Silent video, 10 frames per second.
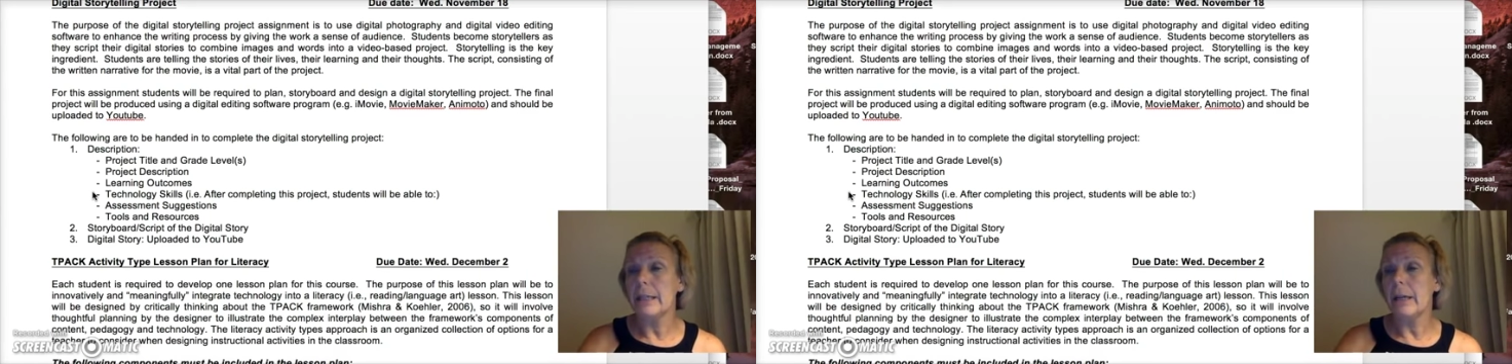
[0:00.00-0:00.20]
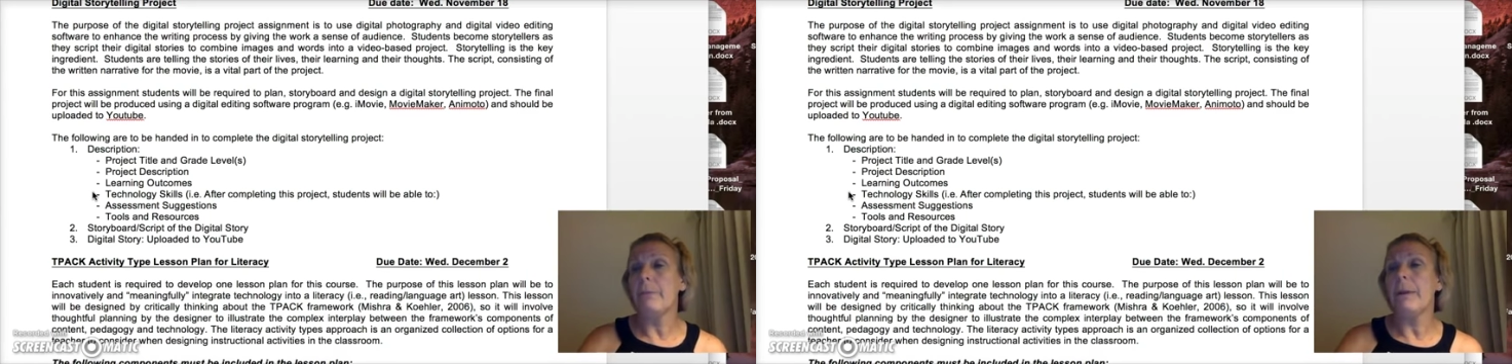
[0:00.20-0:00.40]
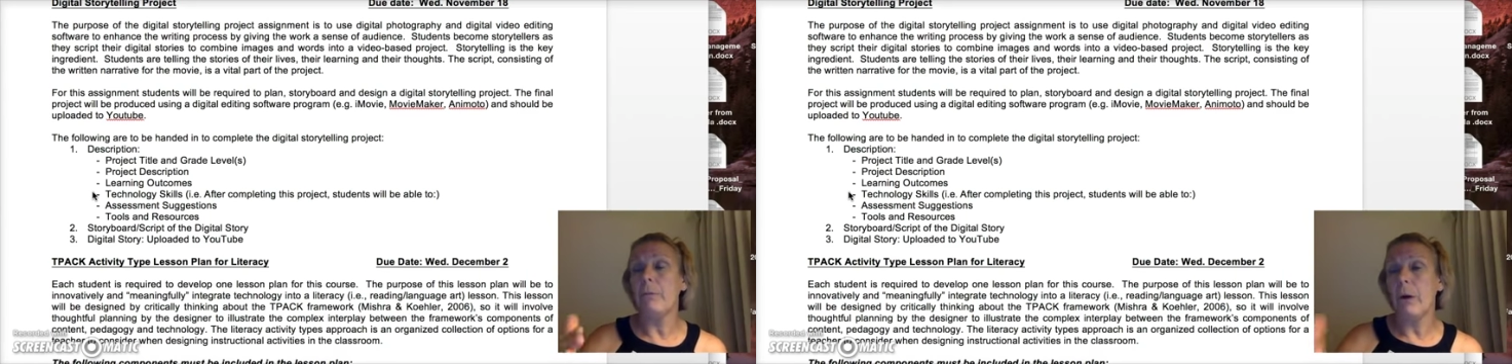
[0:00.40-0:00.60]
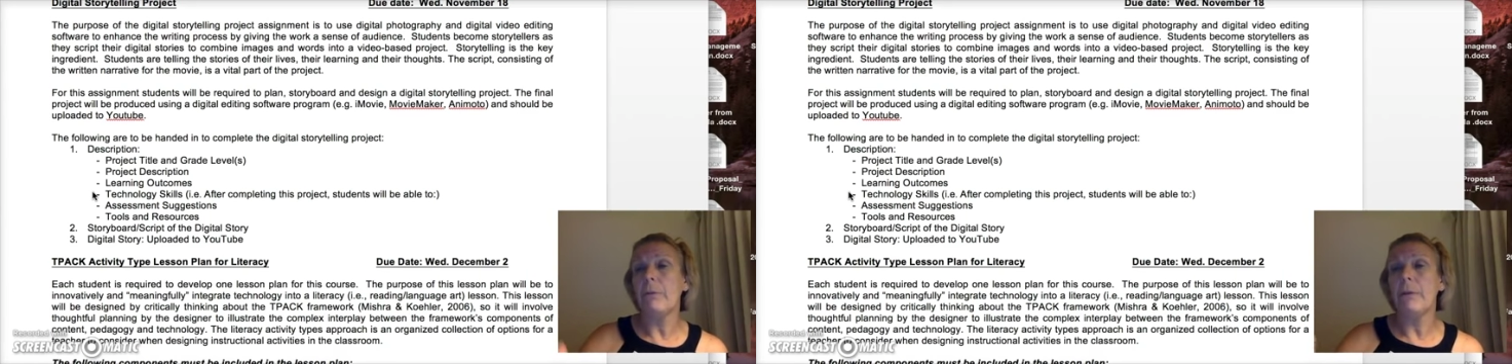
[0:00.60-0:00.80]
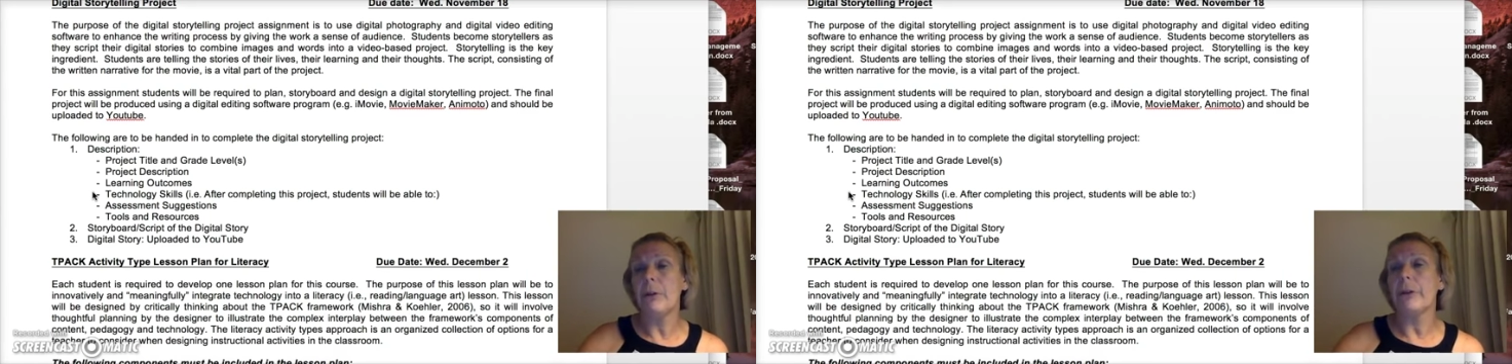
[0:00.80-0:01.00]
tell me what
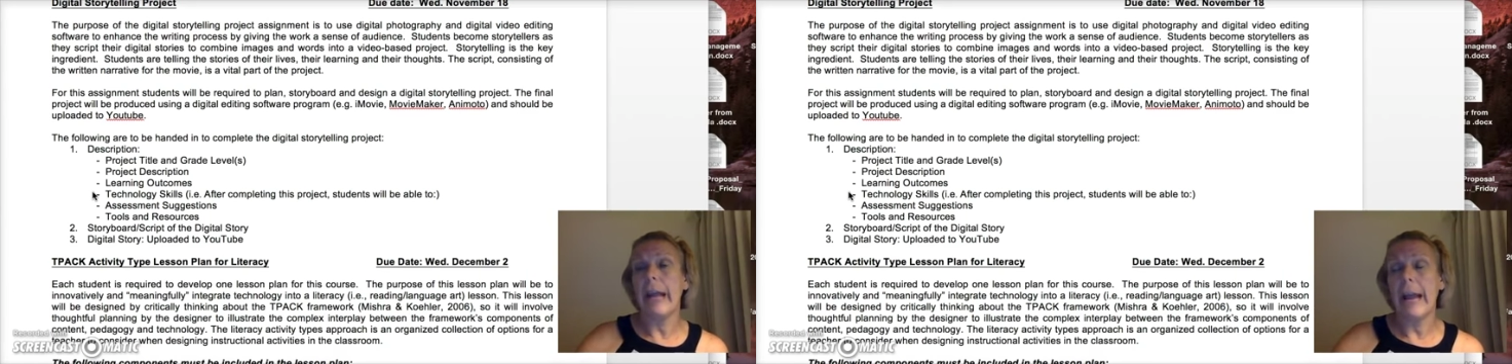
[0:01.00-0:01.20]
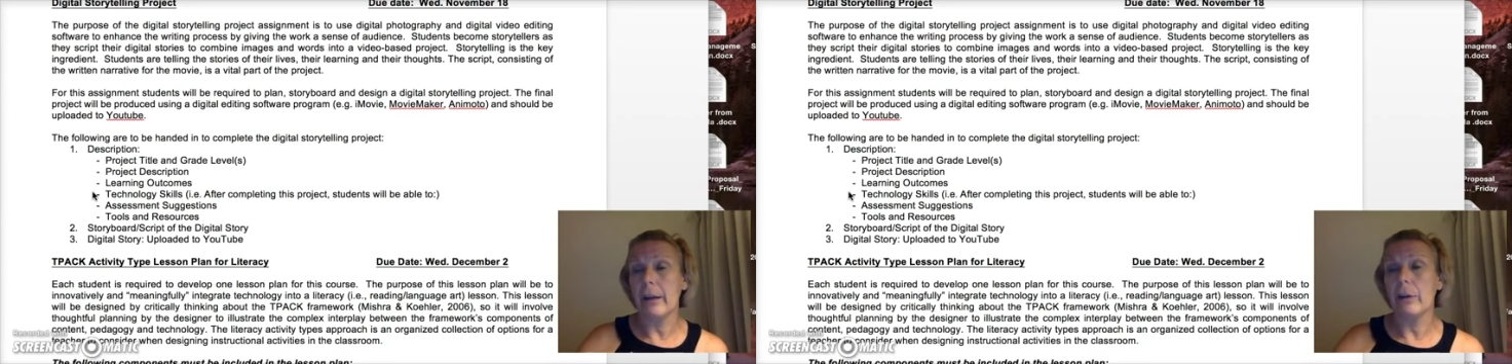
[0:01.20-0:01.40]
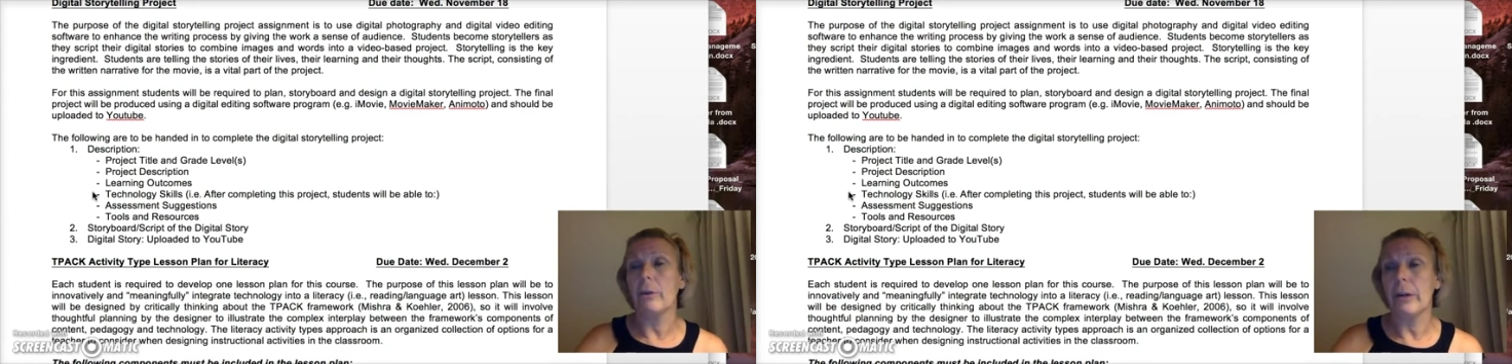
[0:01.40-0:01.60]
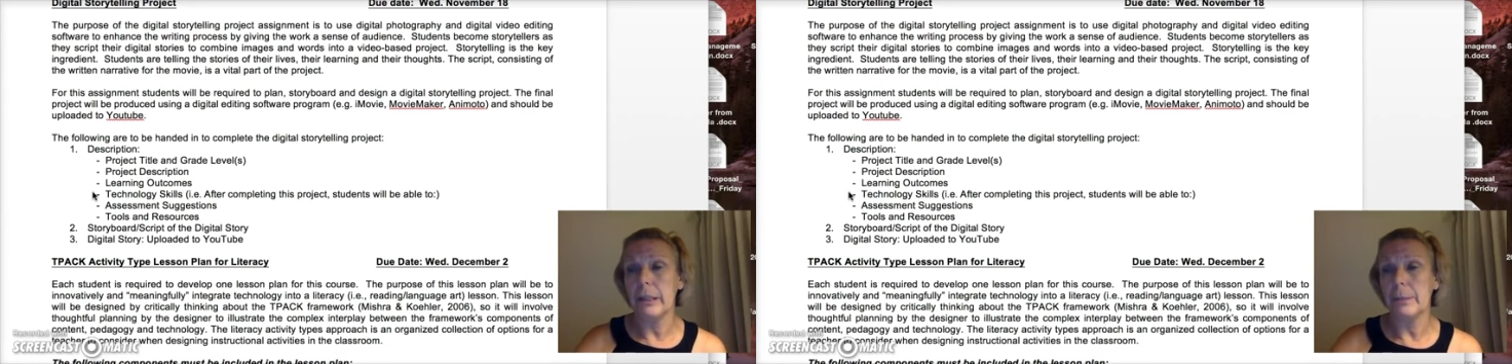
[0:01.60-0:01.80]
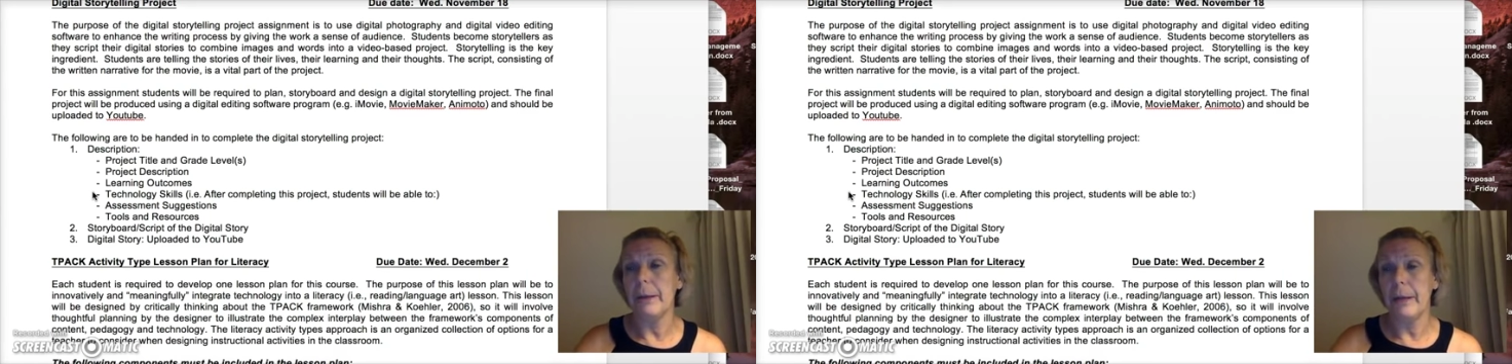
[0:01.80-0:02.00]
would your
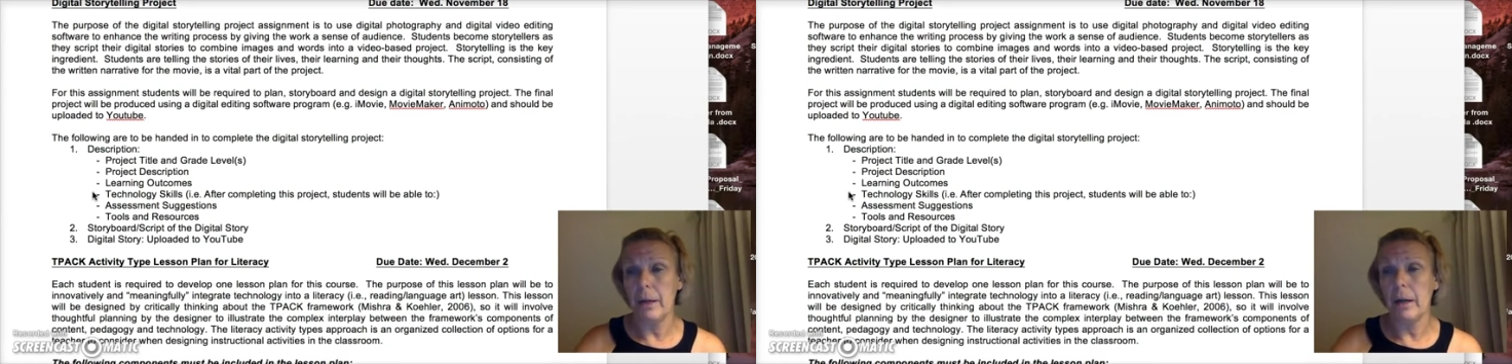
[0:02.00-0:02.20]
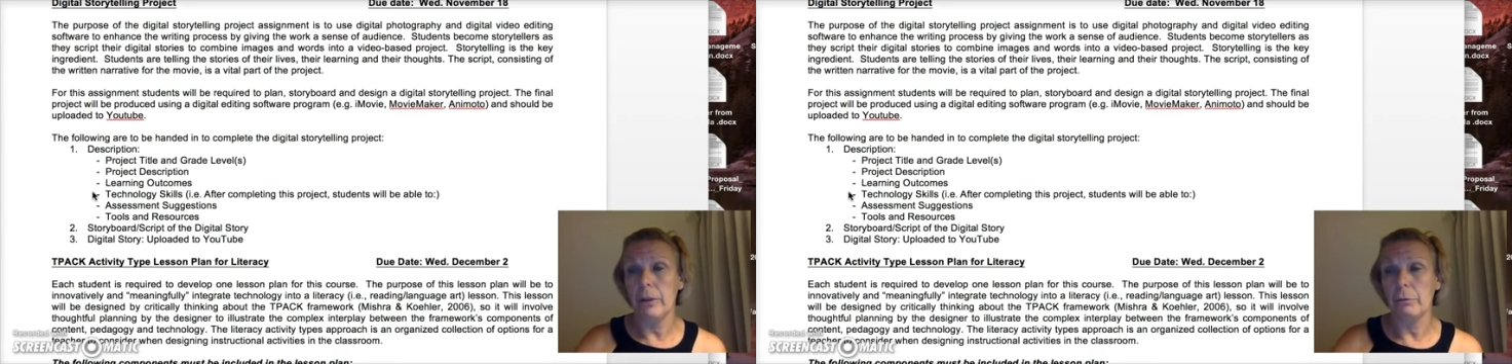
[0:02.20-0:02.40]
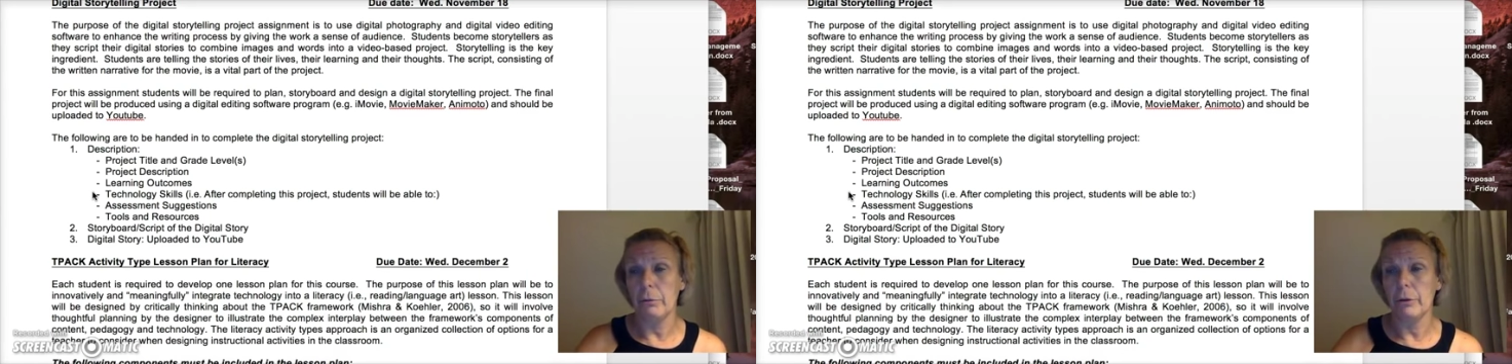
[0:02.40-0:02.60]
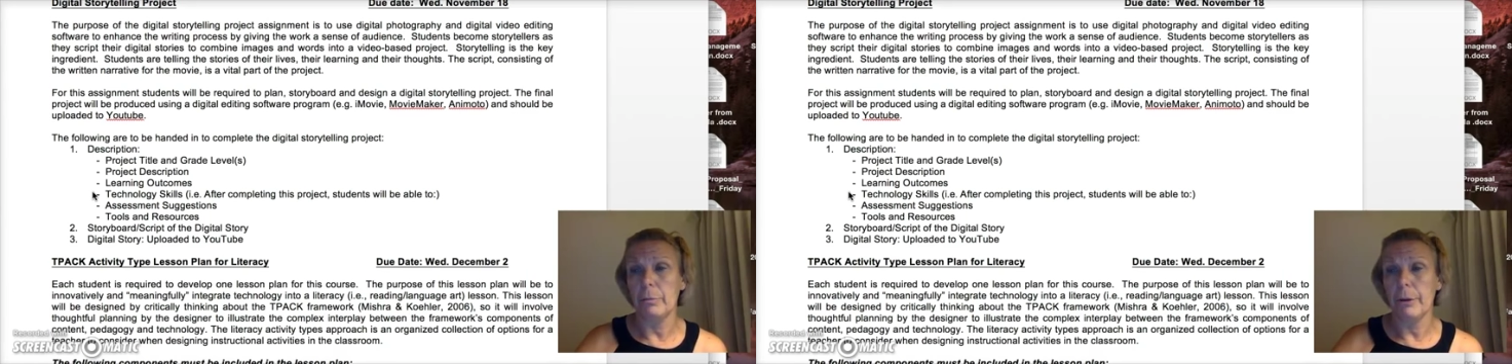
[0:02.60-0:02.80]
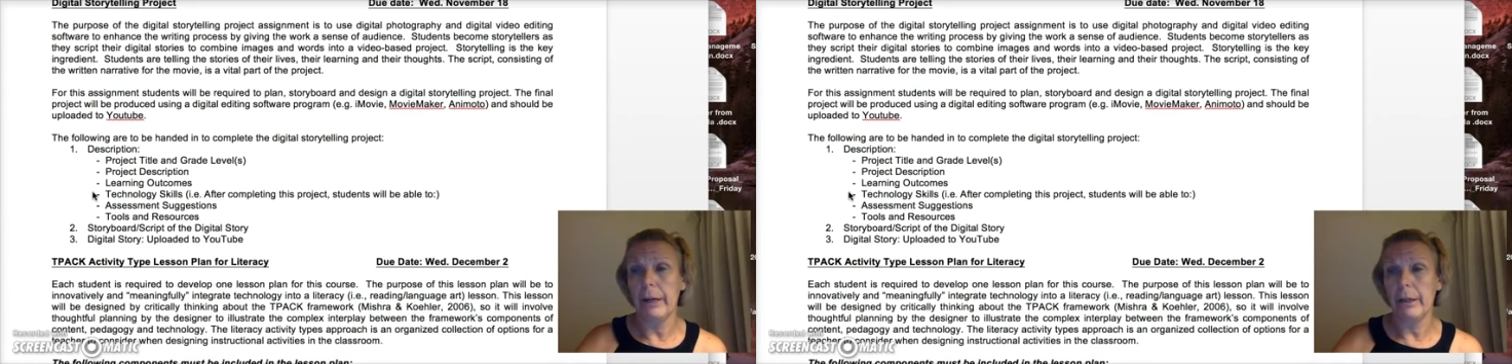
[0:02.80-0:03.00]
categories be on the
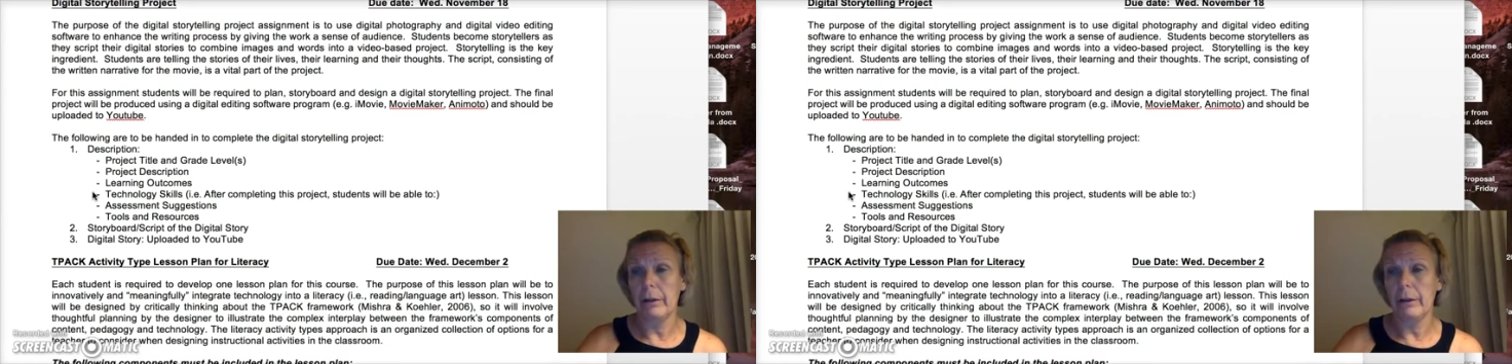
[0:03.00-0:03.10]
rubric.